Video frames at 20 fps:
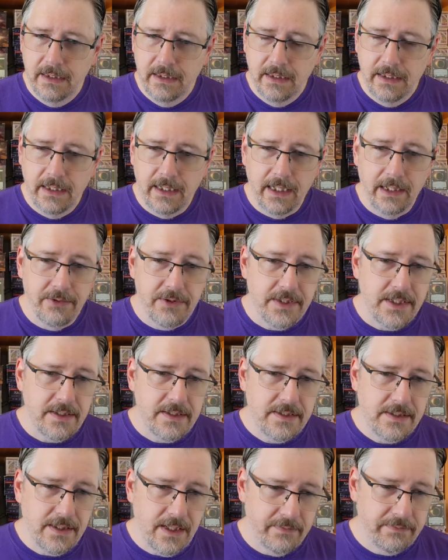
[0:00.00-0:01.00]
I was at
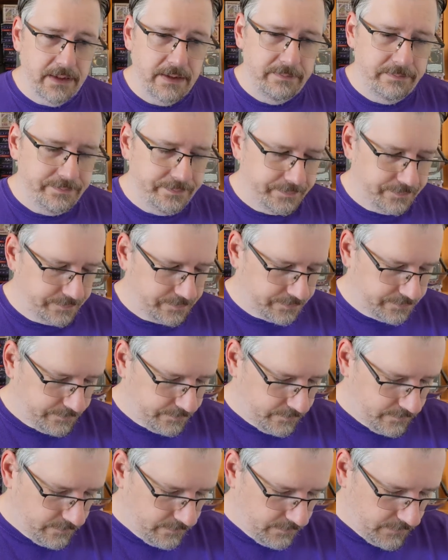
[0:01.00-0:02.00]
7.
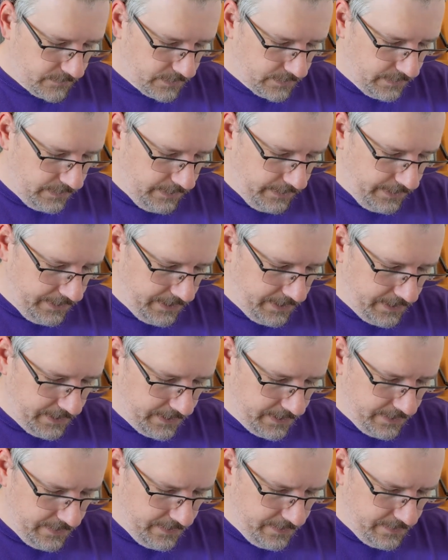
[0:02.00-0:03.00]

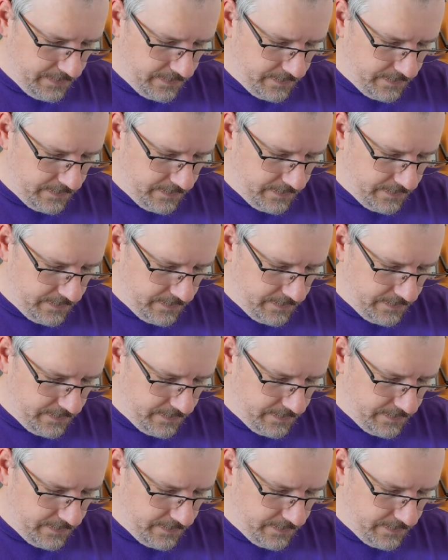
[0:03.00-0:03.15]
And